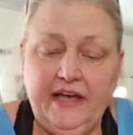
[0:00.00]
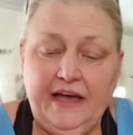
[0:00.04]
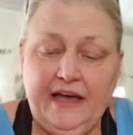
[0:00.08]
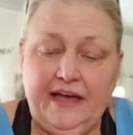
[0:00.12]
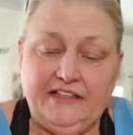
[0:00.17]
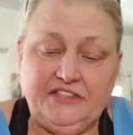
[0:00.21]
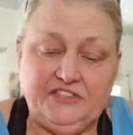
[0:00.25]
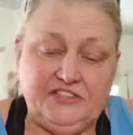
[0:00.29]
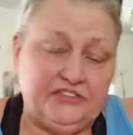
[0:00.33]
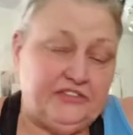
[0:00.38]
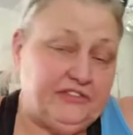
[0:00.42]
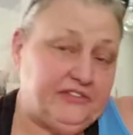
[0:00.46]

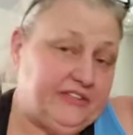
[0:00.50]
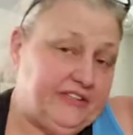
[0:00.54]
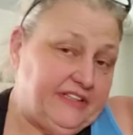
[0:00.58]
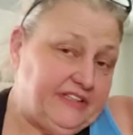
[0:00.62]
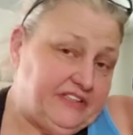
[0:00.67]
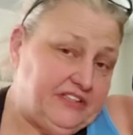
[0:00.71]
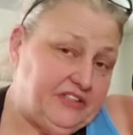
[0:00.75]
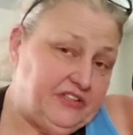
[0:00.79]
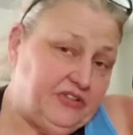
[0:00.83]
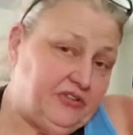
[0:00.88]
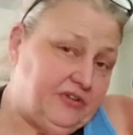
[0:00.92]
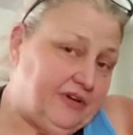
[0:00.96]
I generally
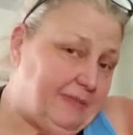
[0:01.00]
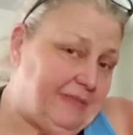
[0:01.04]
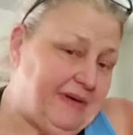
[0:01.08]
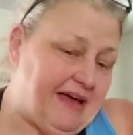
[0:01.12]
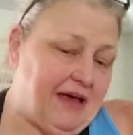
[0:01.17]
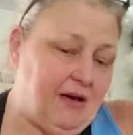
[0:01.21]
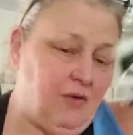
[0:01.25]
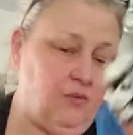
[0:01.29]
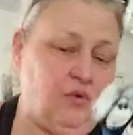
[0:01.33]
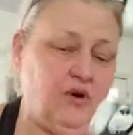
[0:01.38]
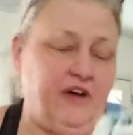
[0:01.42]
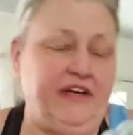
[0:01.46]
do
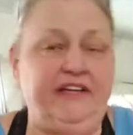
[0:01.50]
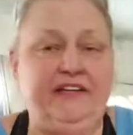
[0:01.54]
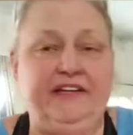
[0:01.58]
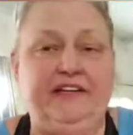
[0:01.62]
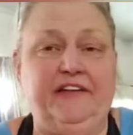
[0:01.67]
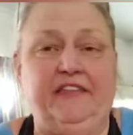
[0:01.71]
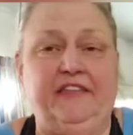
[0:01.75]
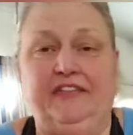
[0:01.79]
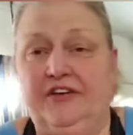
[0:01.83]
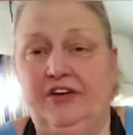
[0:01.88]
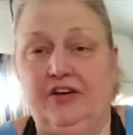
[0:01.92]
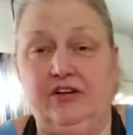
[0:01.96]
about 1
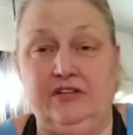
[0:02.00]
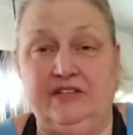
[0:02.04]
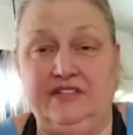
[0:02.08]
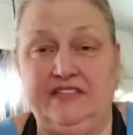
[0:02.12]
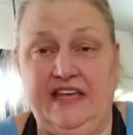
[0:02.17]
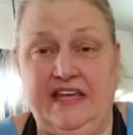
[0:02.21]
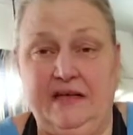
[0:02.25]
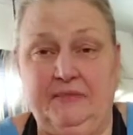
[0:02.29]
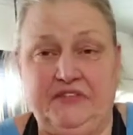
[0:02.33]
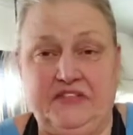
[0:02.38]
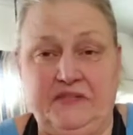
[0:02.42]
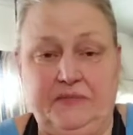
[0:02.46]
1/3
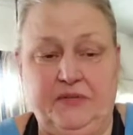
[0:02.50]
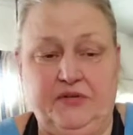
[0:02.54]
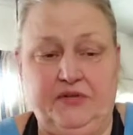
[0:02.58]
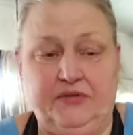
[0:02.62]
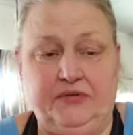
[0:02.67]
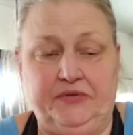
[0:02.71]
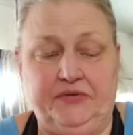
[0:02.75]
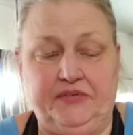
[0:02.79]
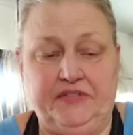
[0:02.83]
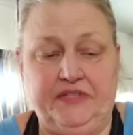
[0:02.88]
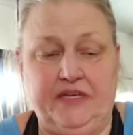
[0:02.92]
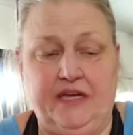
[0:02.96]

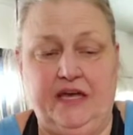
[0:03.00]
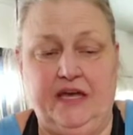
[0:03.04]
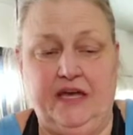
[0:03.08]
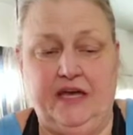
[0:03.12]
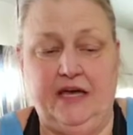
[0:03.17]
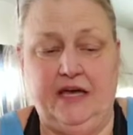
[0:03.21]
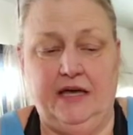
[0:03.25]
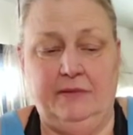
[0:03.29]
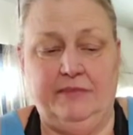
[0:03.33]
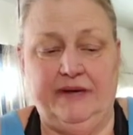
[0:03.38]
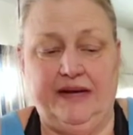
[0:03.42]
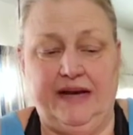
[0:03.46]
tablespoons,
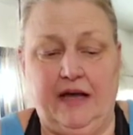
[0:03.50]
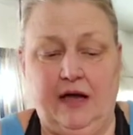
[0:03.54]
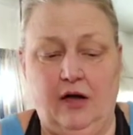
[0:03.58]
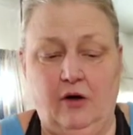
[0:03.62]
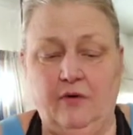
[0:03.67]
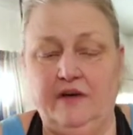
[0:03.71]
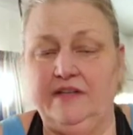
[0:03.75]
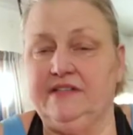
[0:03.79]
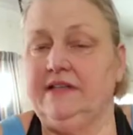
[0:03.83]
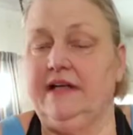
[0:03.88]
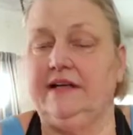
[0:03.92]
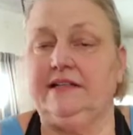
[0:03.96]
but I
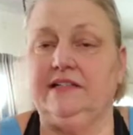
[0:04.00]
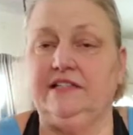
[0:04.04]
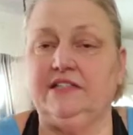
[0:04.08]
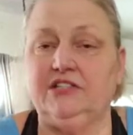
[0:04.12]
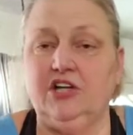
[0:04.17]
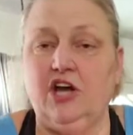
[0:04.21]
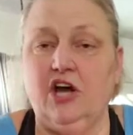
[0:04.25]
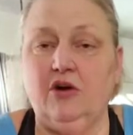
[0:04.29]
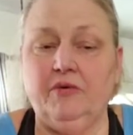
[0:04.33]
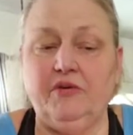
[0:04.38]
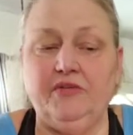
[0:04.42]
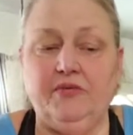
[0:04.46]
always like to
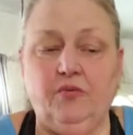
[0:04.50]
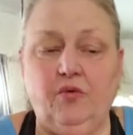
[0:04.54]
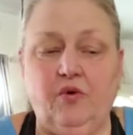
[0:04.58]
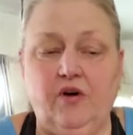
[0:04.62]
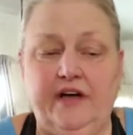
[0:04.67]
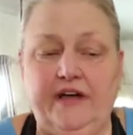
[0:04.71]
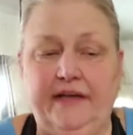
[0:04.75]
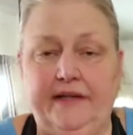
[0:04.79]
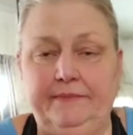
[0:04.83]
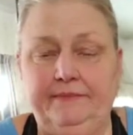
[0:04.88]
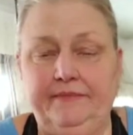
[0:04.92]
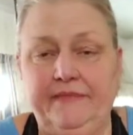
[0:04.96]
start with
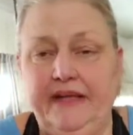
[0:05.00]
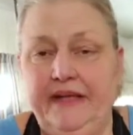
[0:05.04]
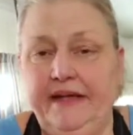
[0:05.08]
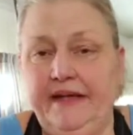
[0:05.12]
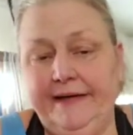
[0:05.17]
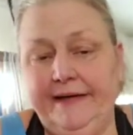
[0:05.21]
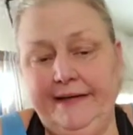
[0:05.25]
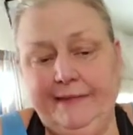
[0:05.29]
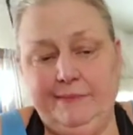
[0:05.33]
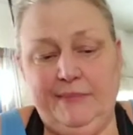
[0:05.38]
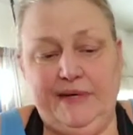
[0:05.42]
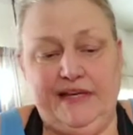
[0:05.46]
1
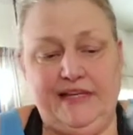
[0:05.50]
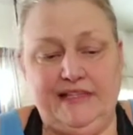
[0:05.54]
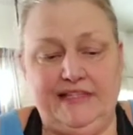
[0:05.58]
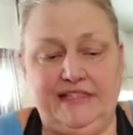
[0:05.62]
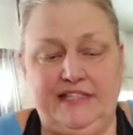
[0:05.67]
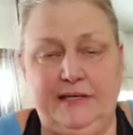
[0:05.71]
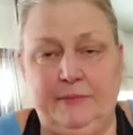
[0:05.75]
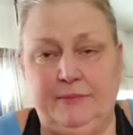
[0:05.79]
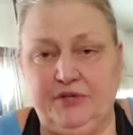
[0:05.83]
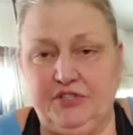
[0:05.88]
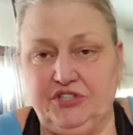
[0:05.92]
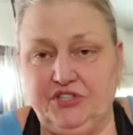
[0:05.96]
because
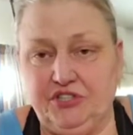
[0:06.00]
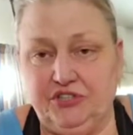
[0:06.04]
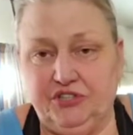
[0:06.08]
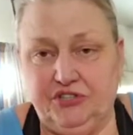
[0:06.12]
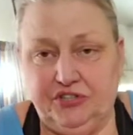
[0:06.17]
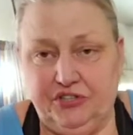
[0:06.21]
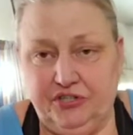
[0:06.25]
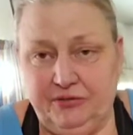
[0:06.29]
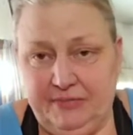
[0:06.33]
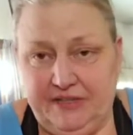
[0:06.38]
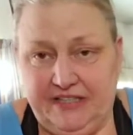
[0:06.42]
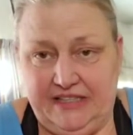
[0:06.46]
temperature,
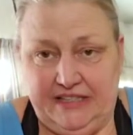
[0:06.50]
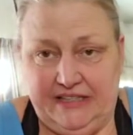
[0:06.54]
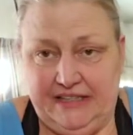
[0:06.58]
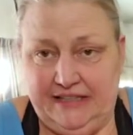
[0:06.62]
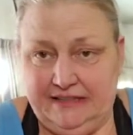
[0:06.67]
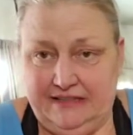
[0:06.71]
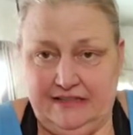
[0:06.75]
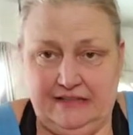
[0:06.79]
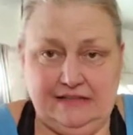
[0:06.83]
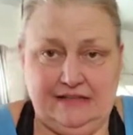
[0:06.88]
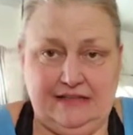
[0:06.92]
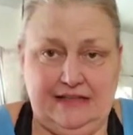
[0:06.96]

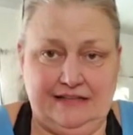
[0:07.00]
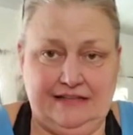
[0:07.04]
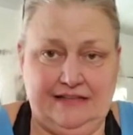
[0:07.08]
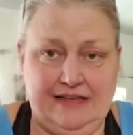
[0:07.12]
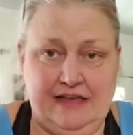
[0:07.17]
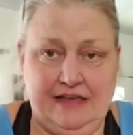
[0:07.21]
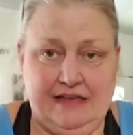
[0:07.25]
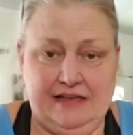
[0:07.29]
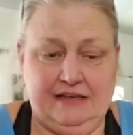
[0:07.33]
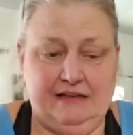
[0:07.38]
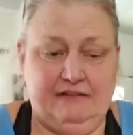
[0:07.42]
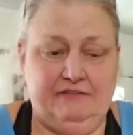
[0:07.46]
humidity, things like
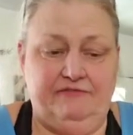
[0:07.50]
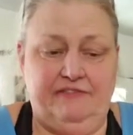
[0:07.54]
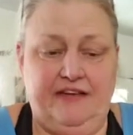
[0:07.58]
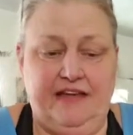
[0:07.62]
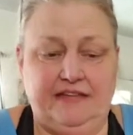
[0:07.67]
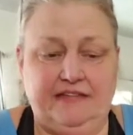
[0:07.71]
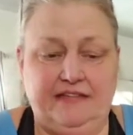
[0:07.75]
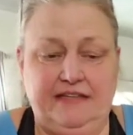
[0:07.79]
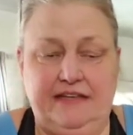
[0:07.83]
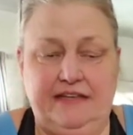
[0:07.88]
that can affect